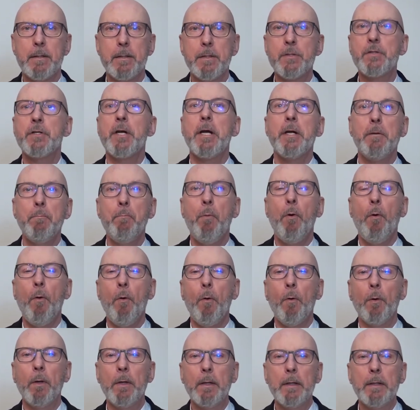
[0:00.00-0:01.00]
St.
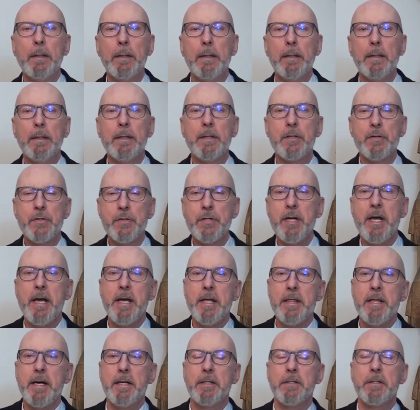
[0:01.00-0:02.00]
Paul
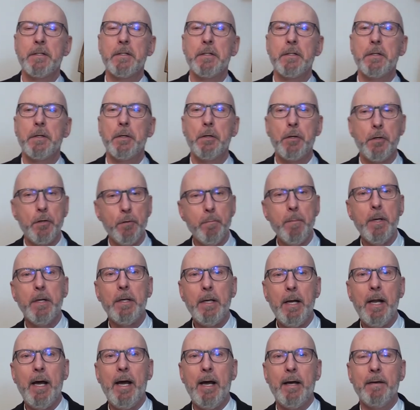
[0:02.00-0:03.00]
says that
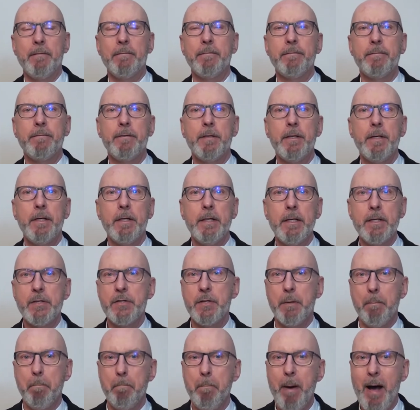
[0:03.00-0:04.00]
human life
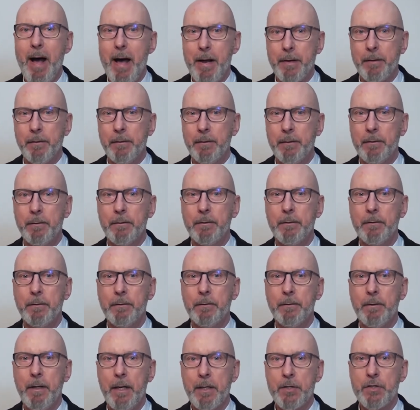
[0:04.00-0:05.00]
is a battle,
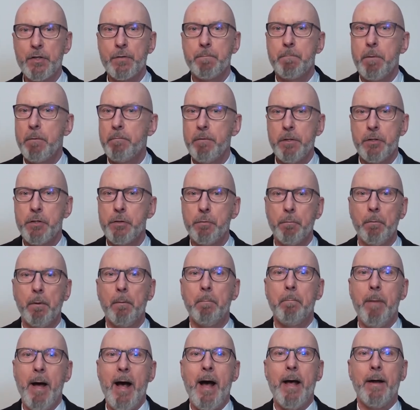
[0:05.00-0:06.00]
a
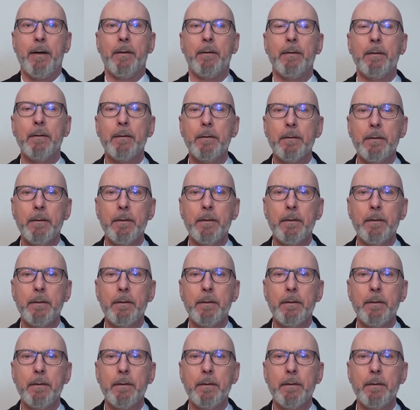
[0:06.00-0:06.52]
spiritual battle.